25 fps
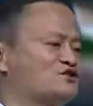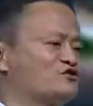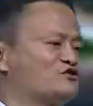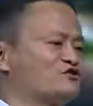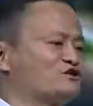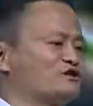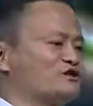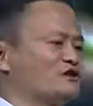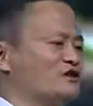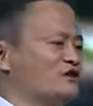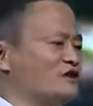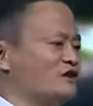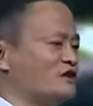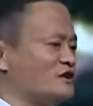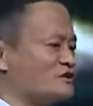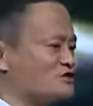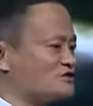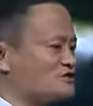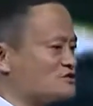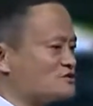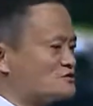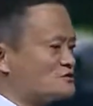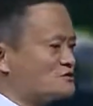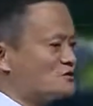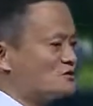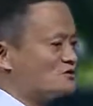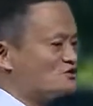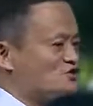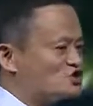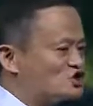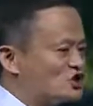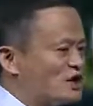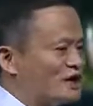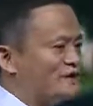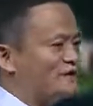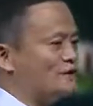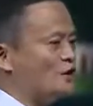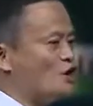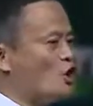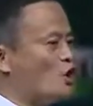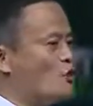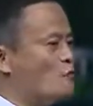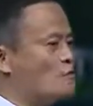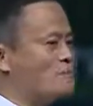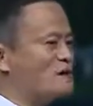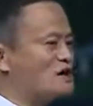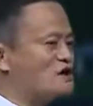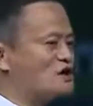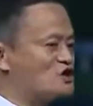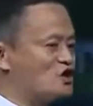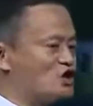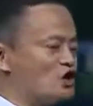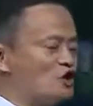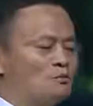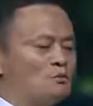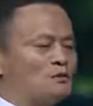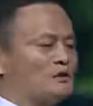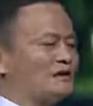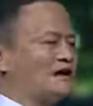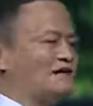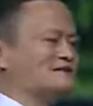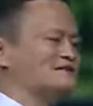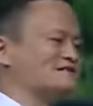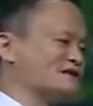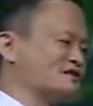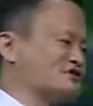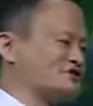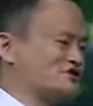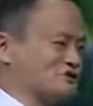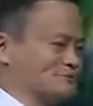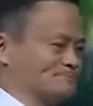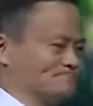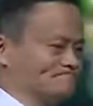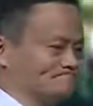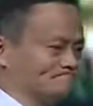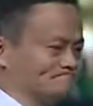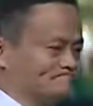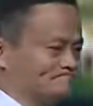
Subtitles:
30 years, China opened globalization,